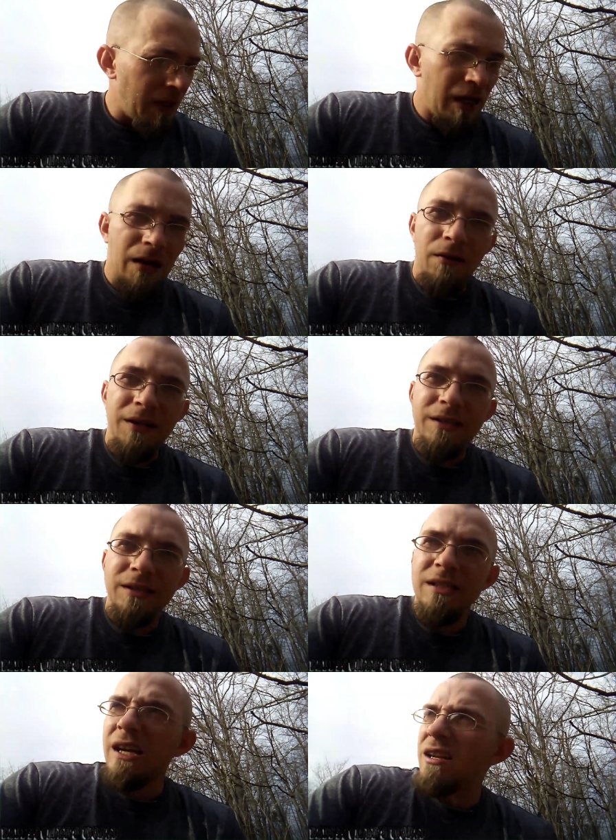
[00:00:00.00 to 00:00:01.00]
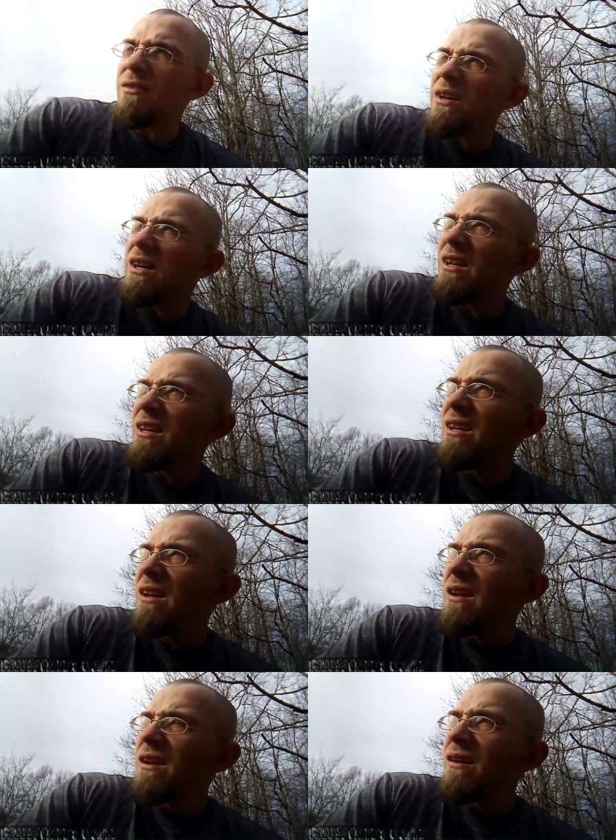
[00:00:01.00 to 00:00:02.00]
I don't know, it's just kind of a
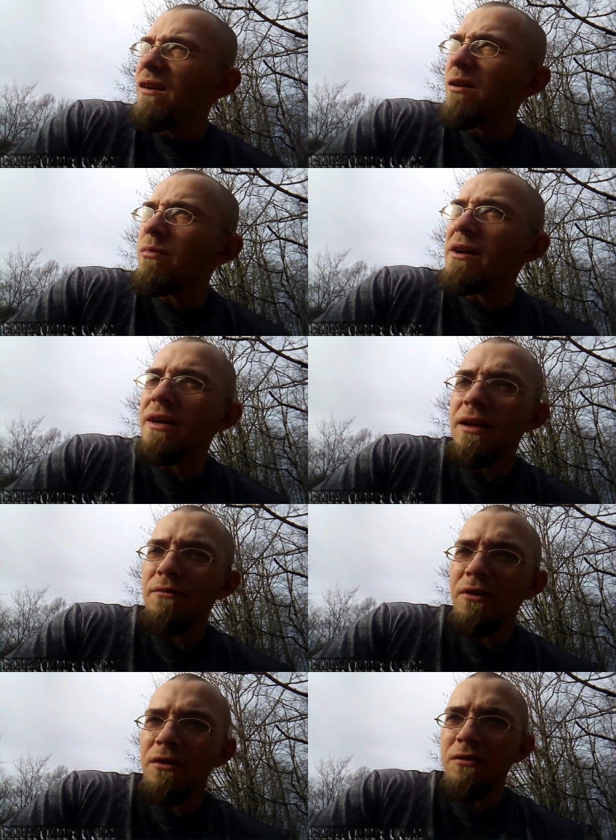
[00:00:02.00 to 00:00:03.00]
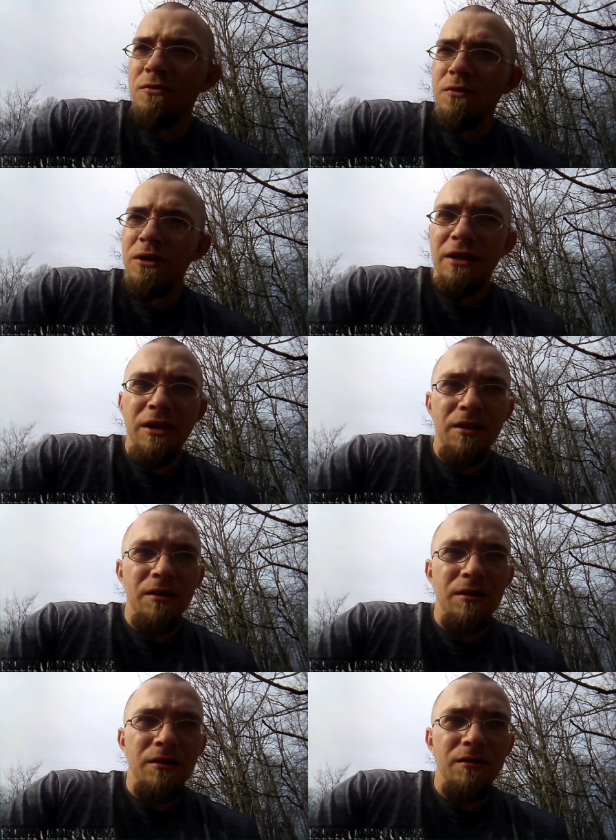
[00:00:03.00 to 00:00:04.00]
heartbreaking, even though it's really,
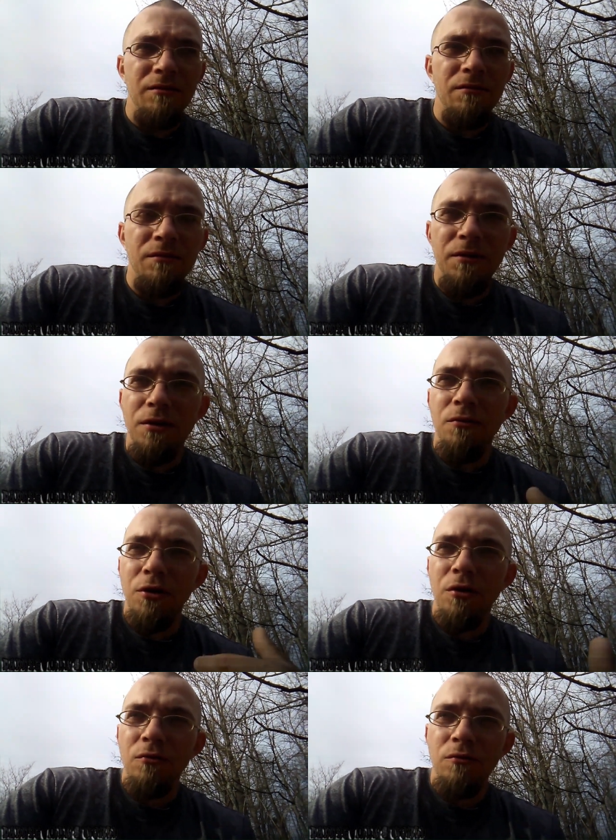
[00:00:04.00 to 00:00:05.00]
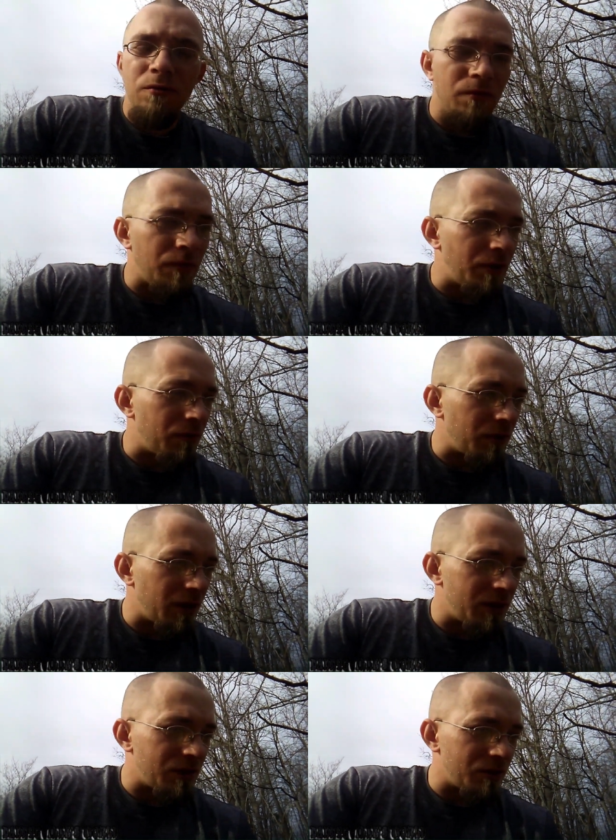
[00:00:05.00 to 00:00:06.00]
you know, no, you know,
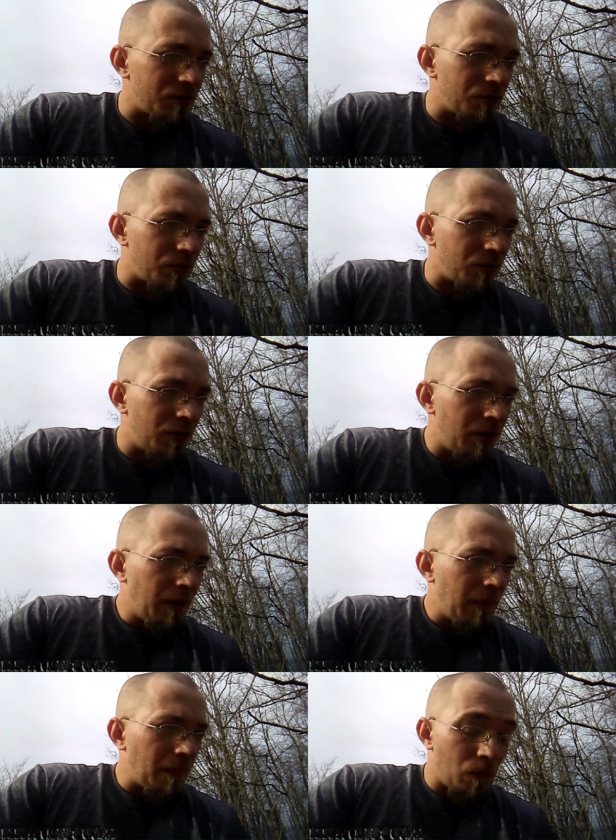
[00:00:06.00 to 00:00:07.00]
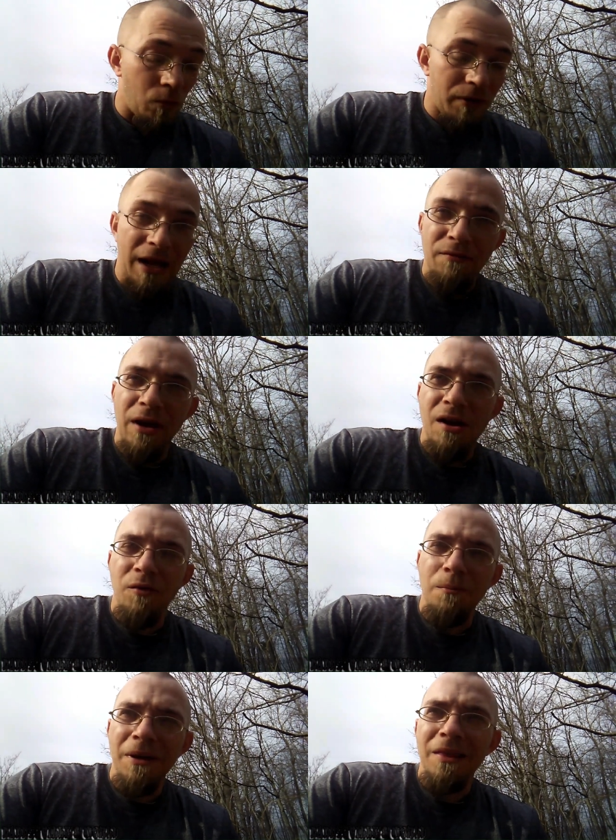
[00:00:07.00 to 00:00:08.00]
relation, or nor have I
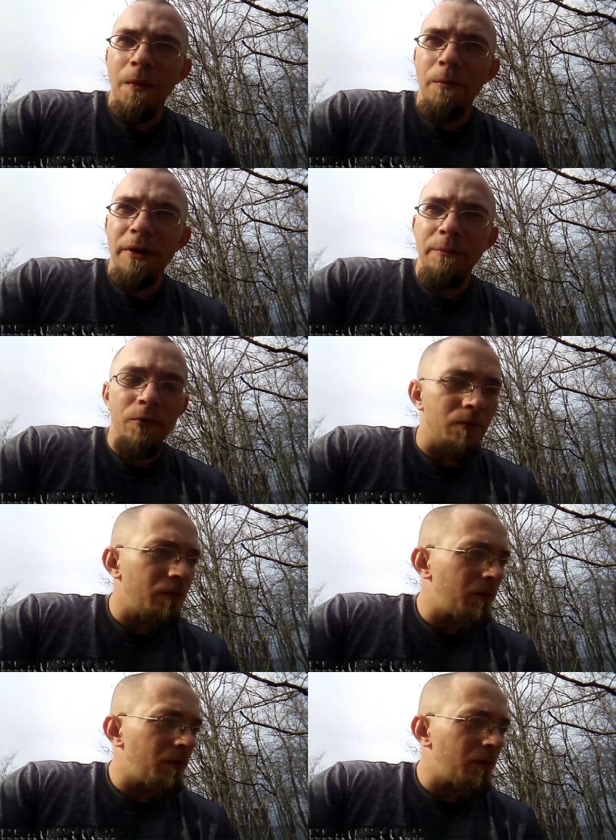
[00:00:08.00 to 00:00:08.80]
ever met the people.